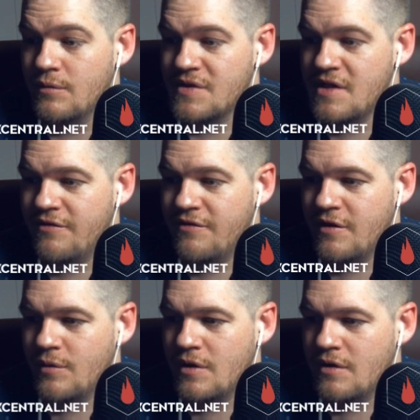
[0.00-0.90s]
We'll see if
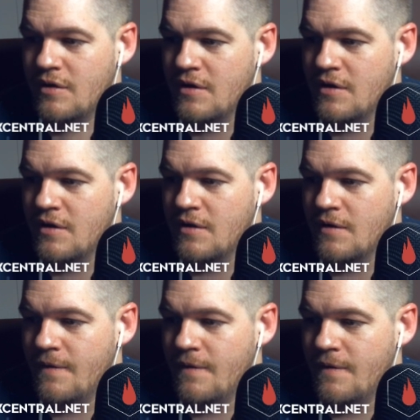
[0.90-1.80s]
it will
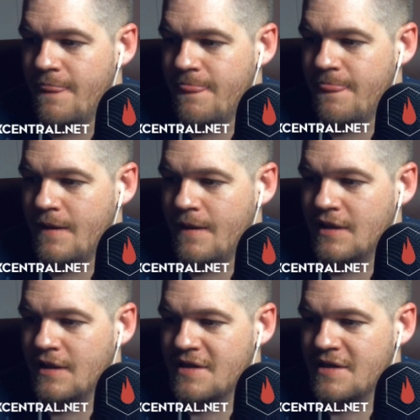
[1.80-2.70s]

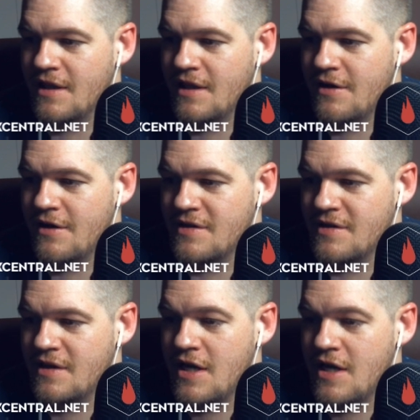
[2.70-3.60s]
let us layer
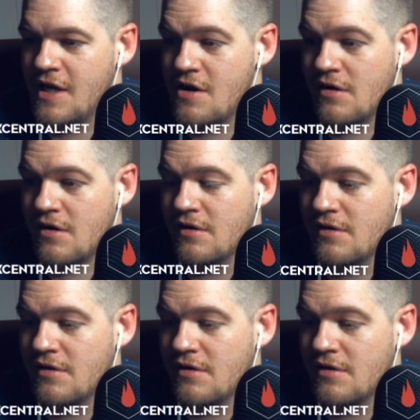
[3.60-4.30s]
this in here.